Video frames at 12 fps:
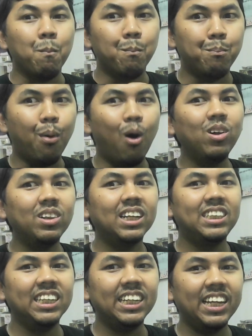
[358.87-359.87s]
Bought the
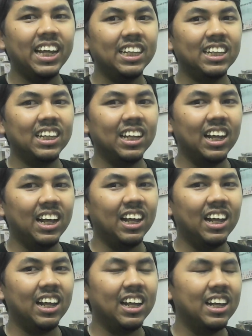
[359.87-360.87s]
ticket.
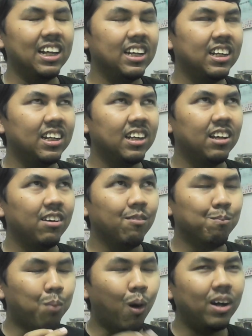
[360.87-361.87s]
Uh,
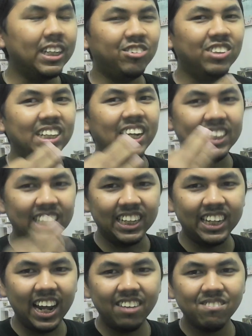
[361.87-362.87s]
bought the three-day
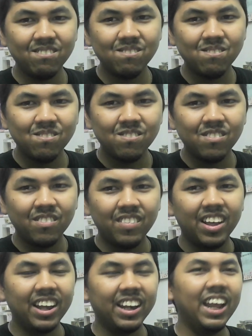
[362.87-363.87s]
ticket.
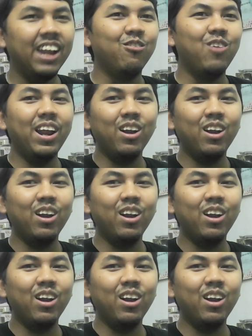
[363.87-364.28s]
Then went